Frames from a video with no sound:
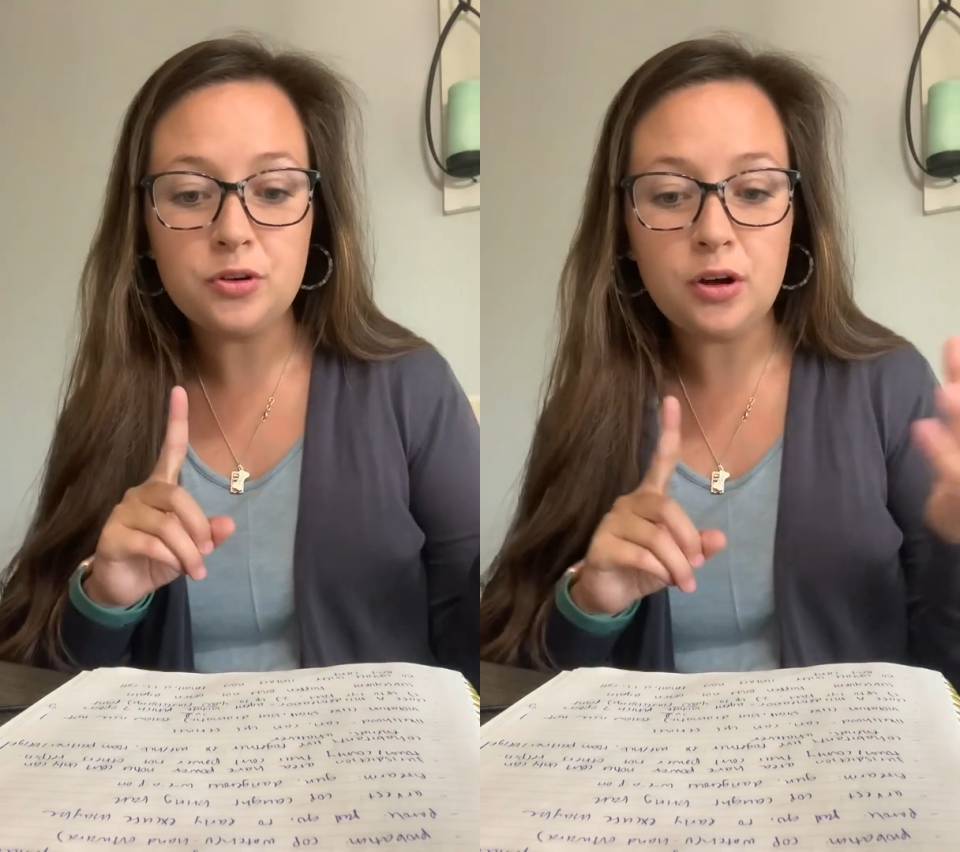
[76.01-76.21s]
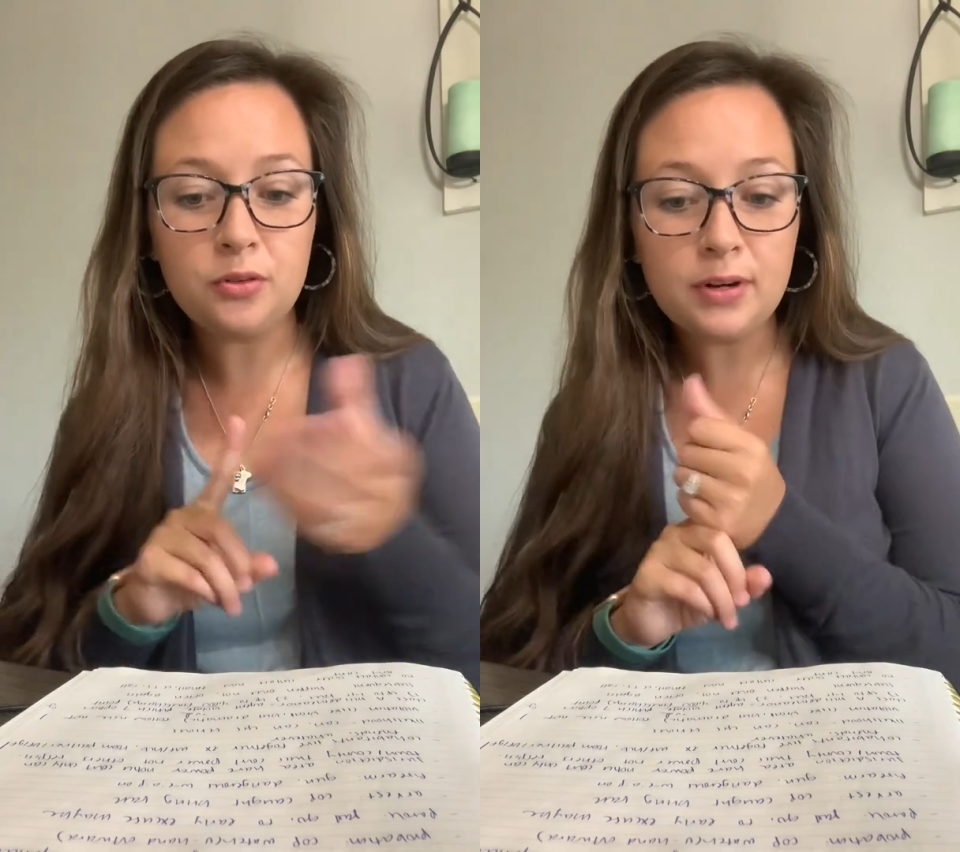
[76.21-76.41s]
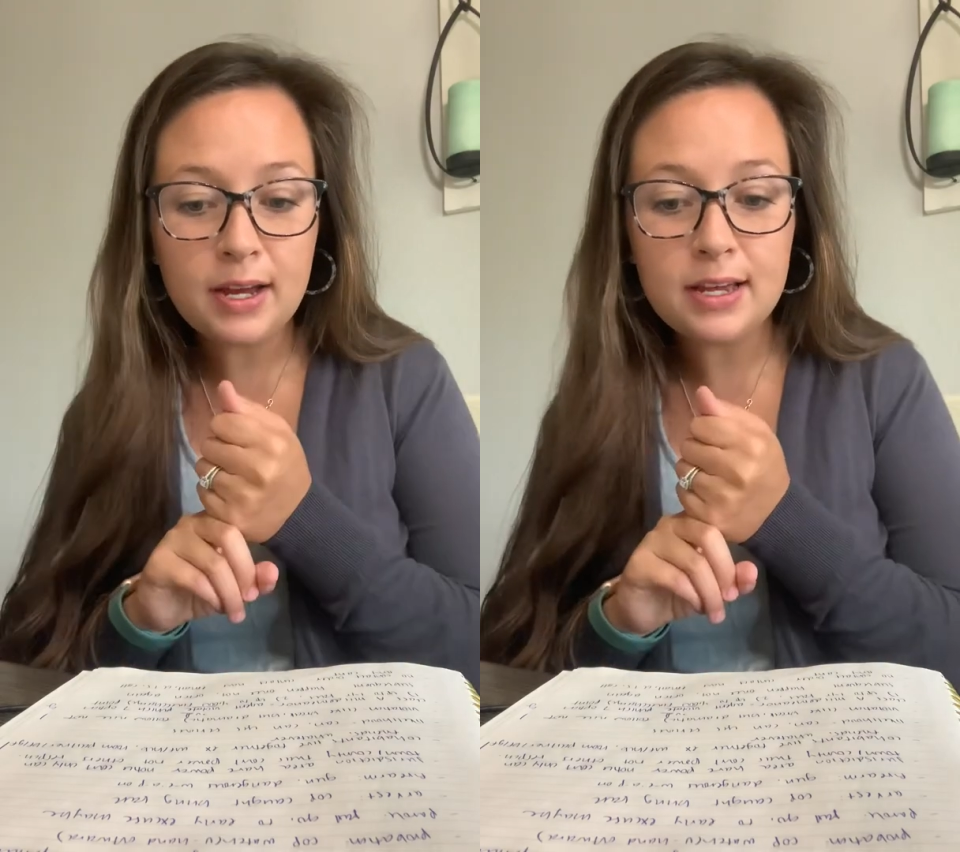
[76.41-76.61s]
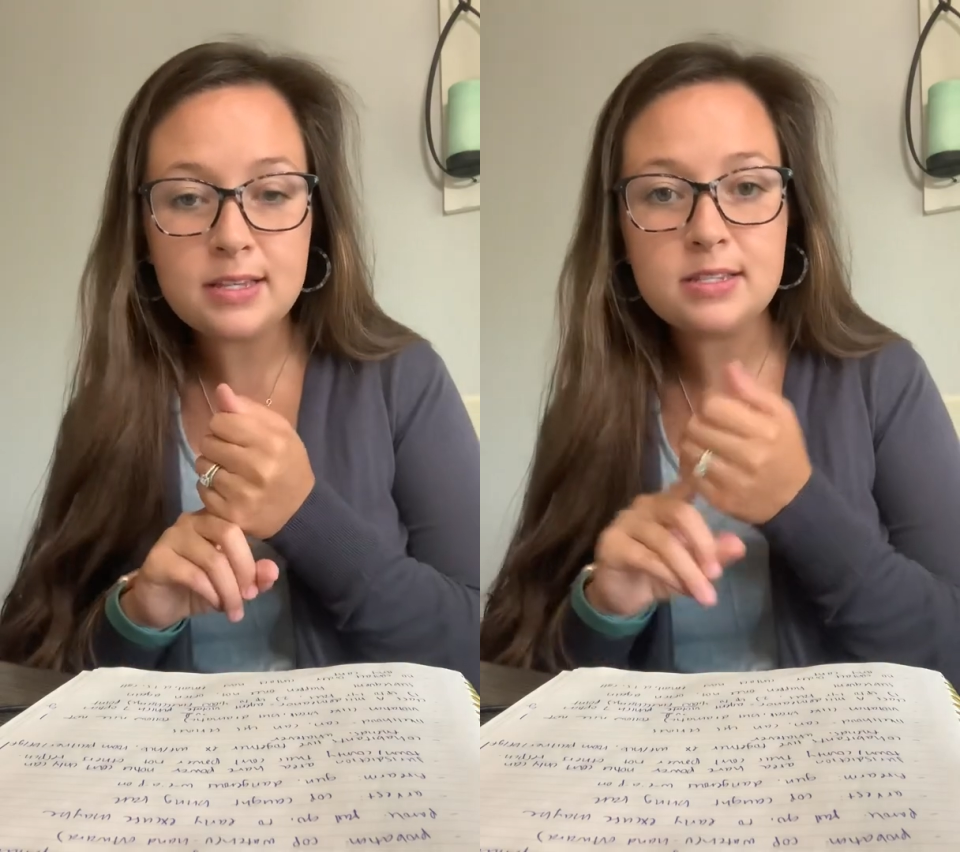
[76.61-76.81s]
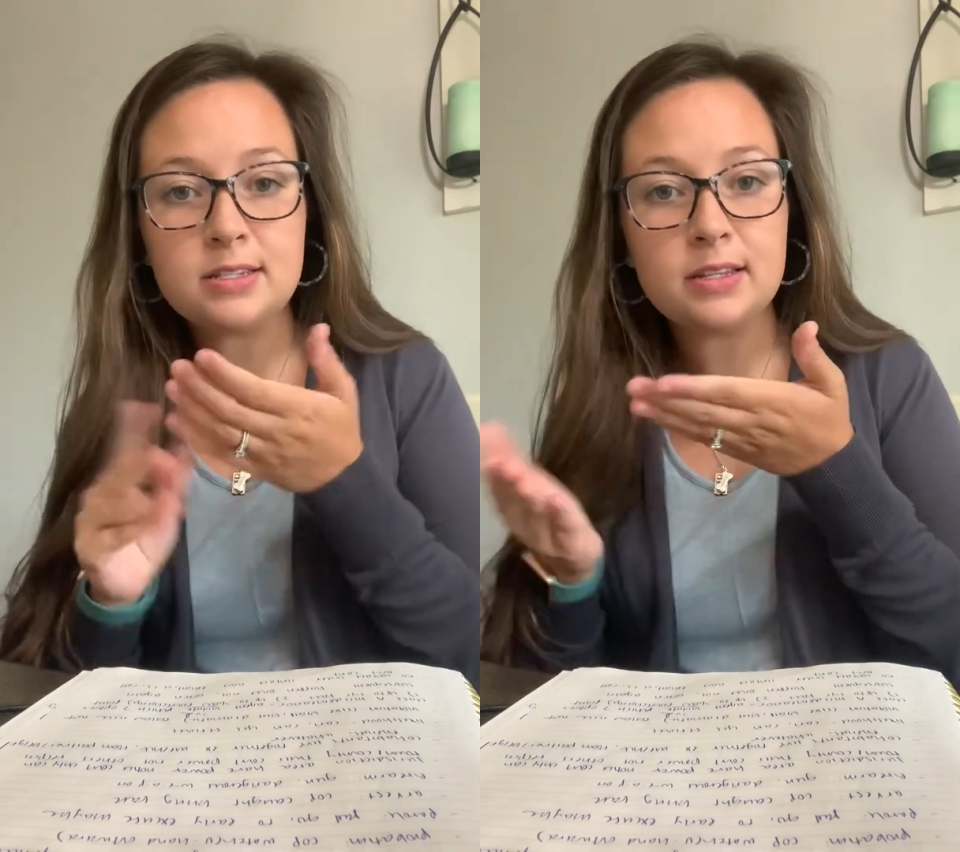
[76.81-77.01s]

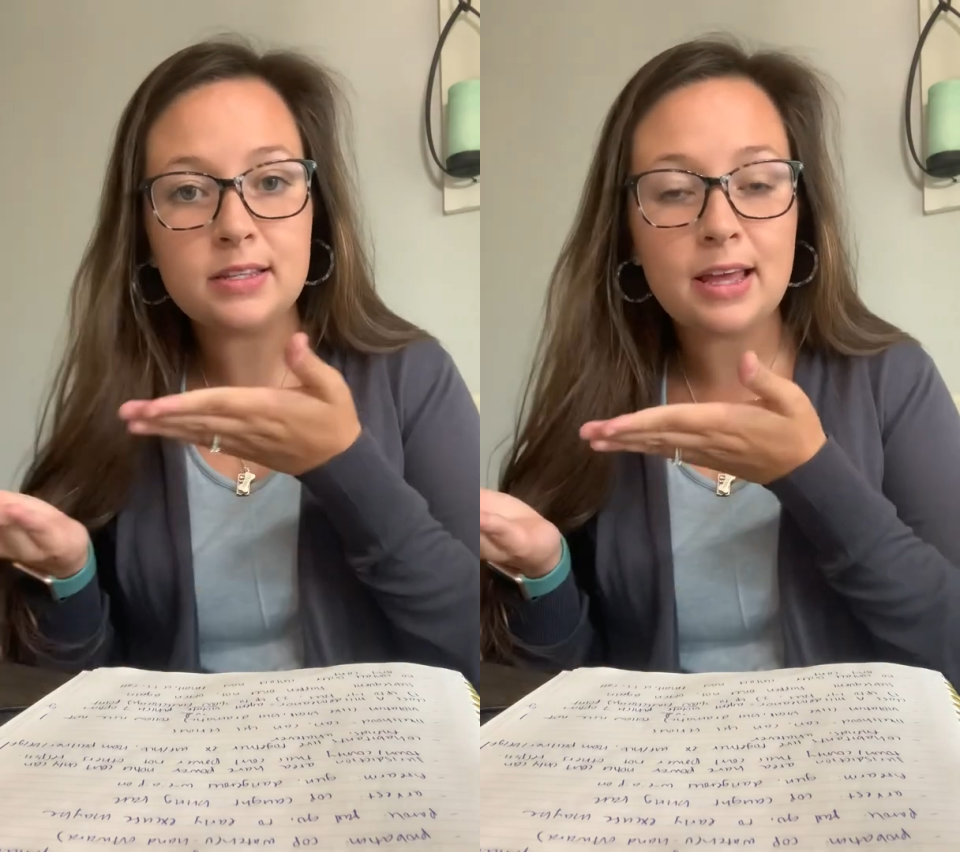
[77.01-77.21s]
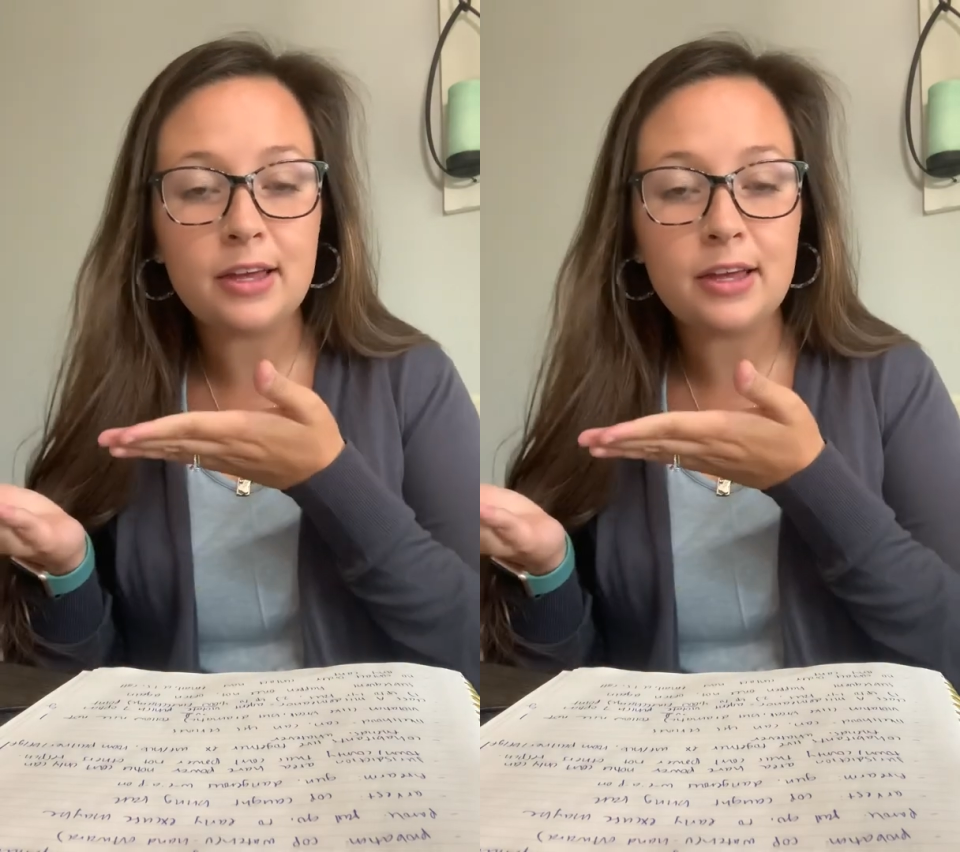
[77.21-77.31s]
arrest and then